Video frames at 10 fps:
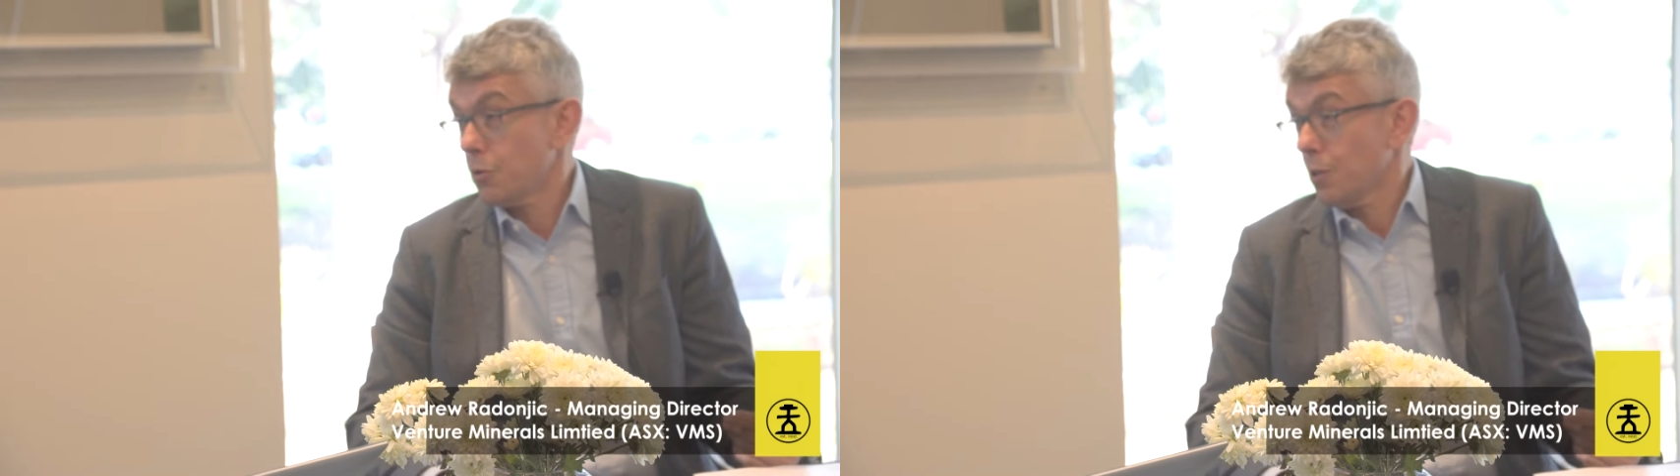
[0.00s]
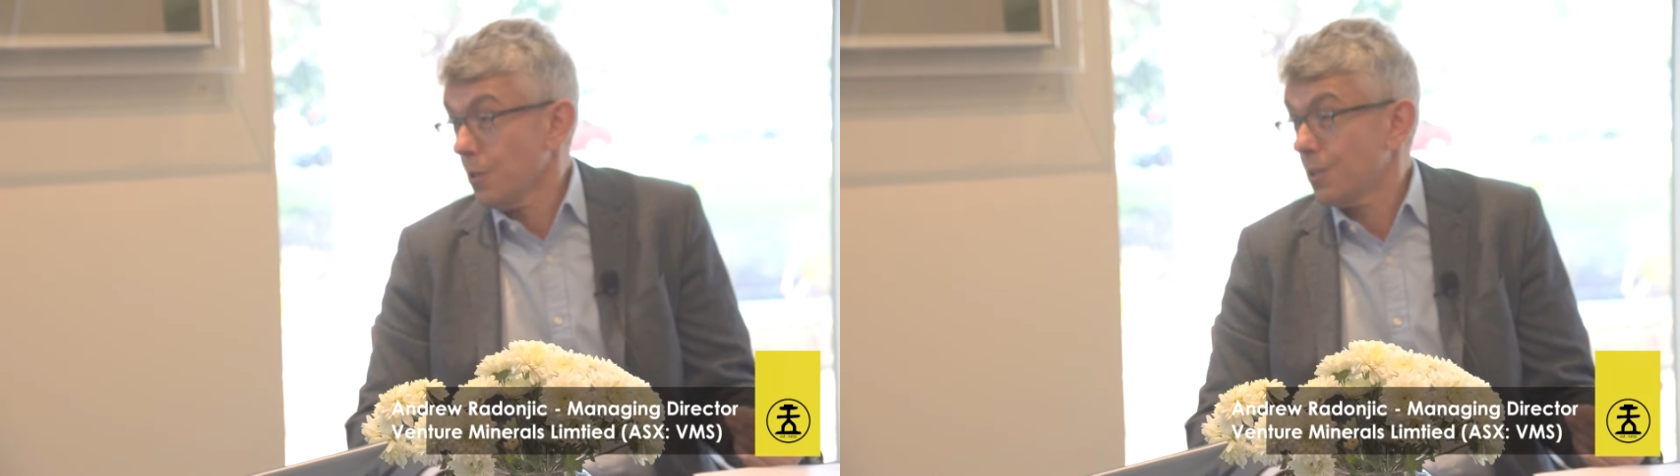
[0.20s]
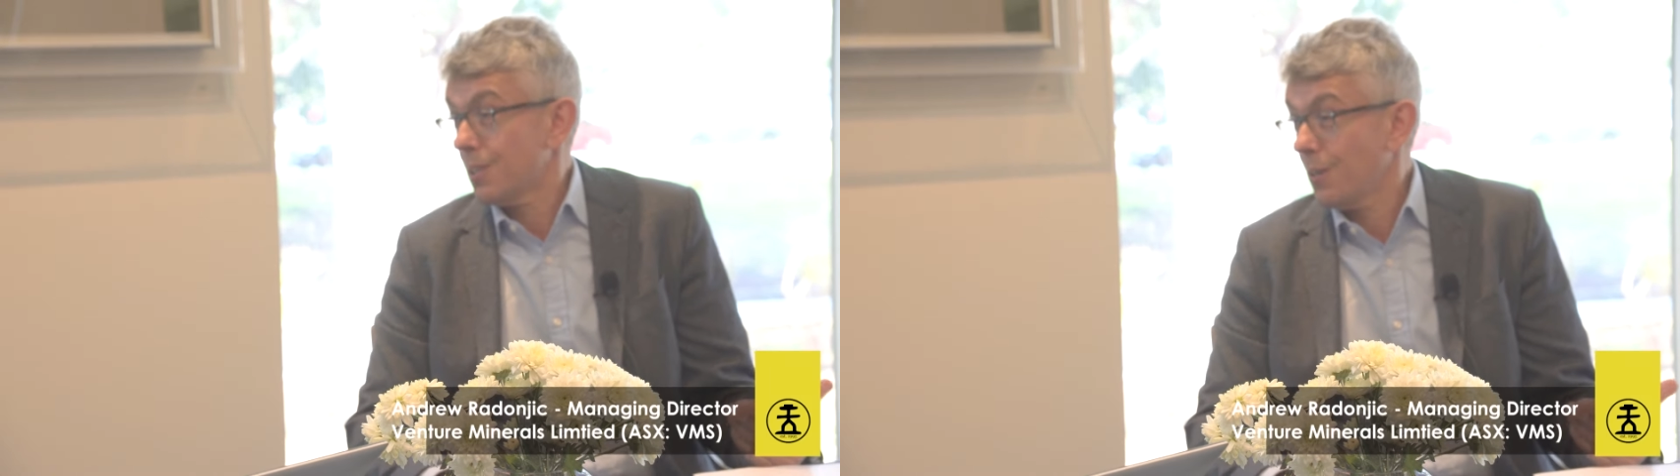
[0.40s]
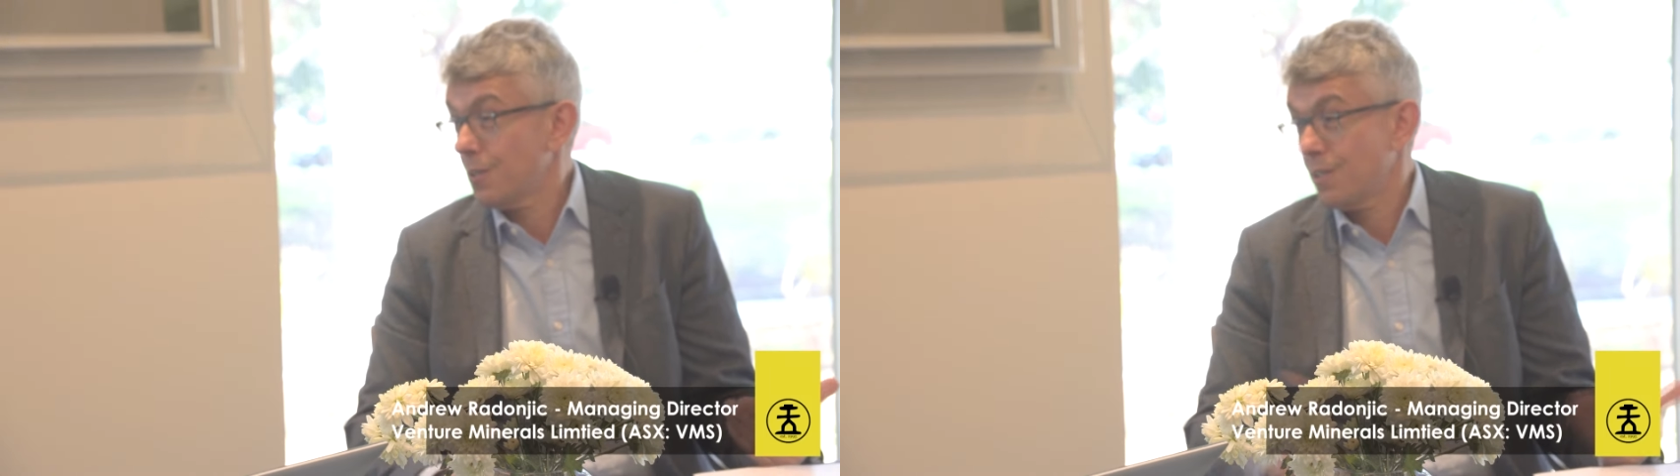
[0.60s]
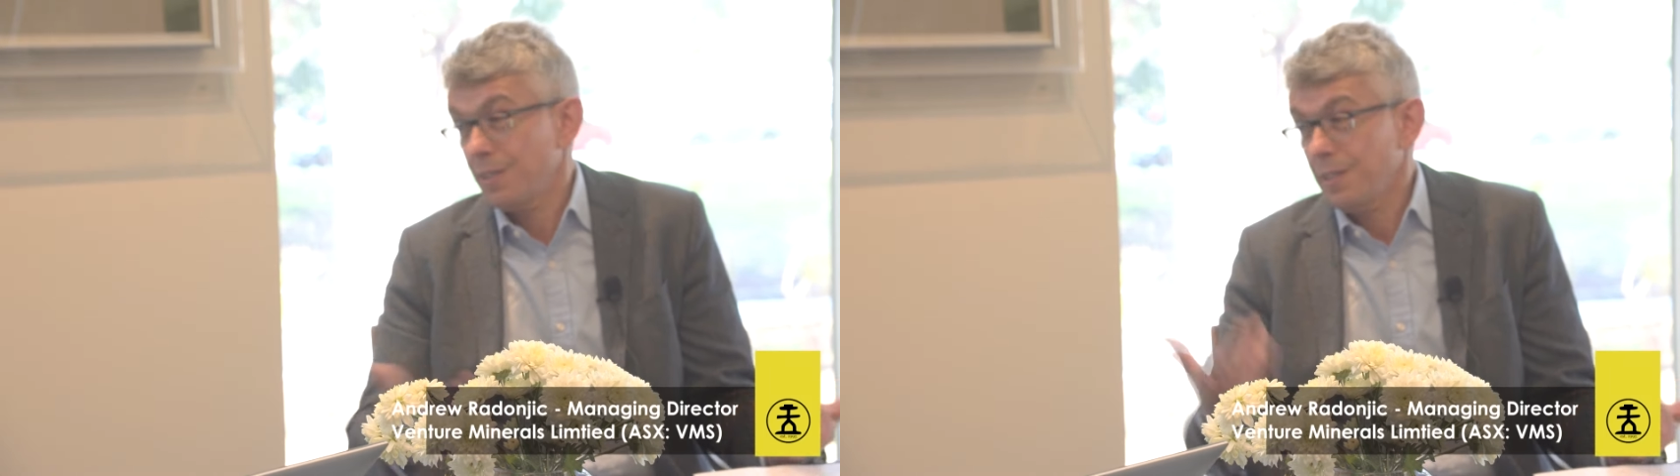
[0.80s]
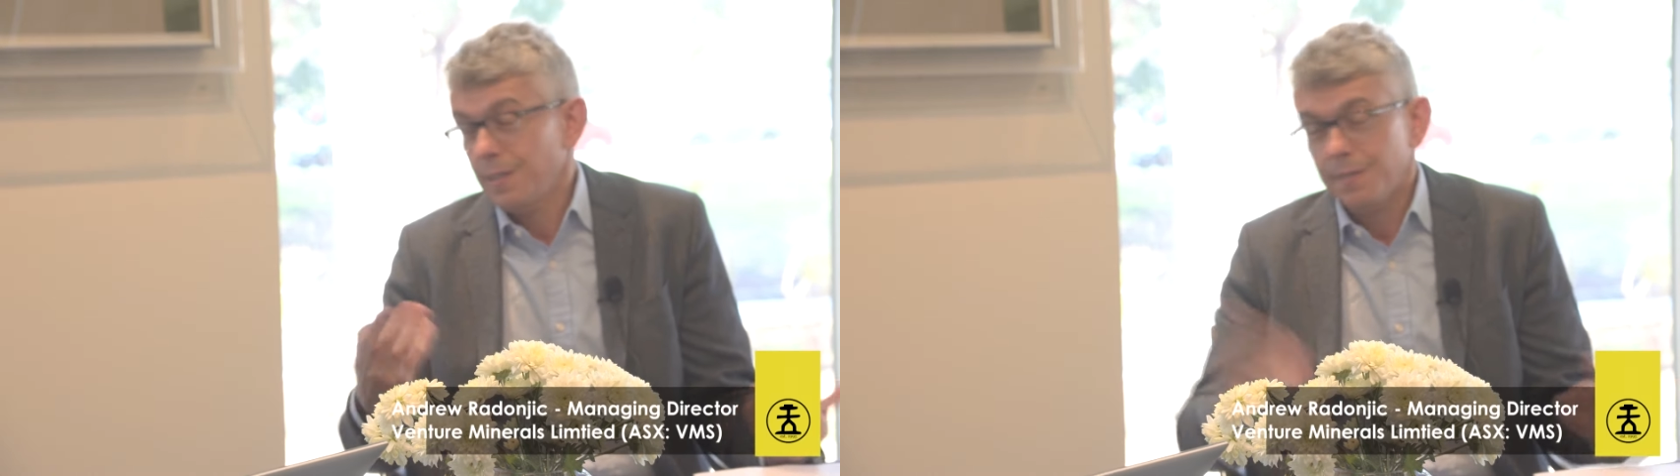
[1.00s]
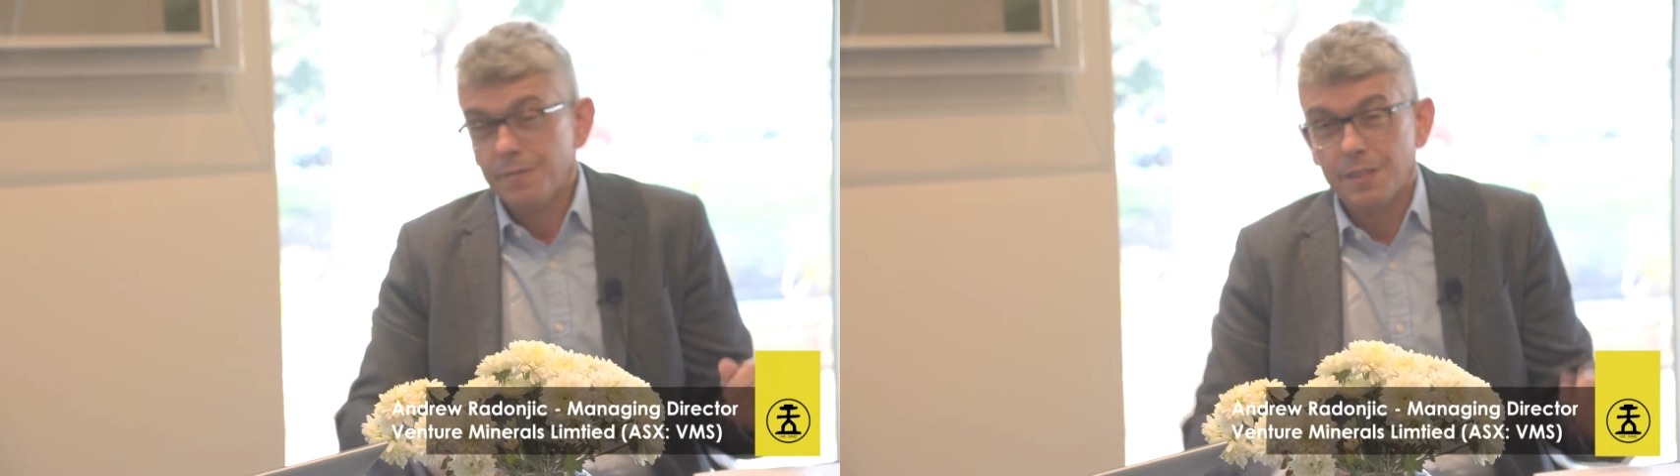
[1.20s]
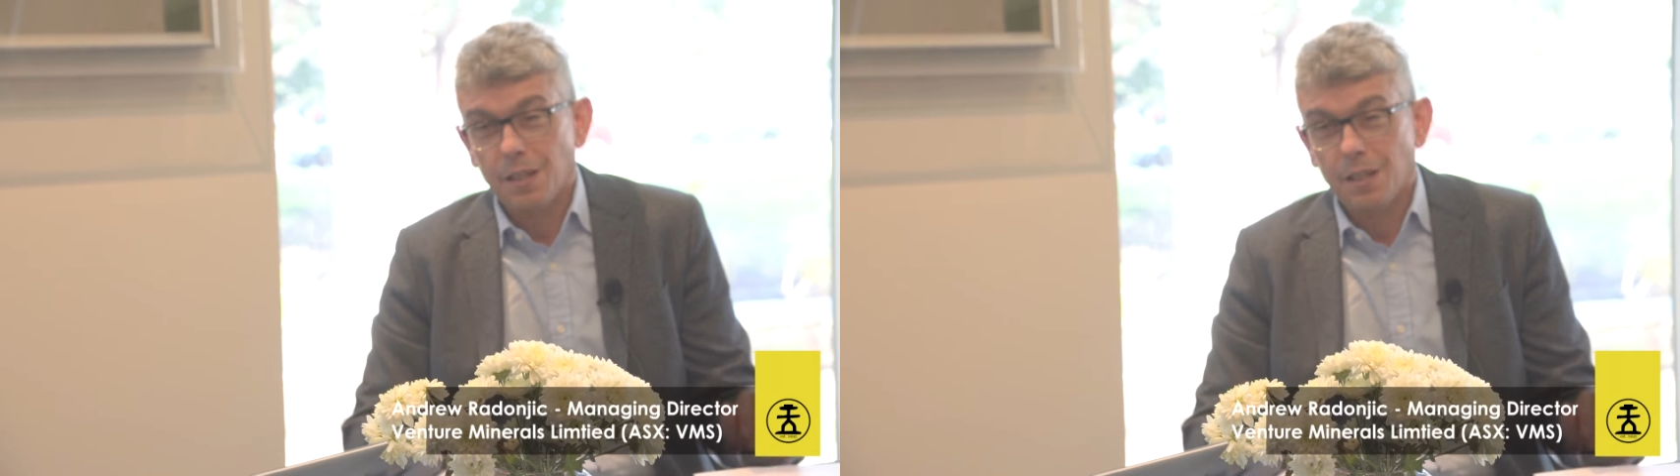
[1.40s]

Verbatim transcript: drilled, so there's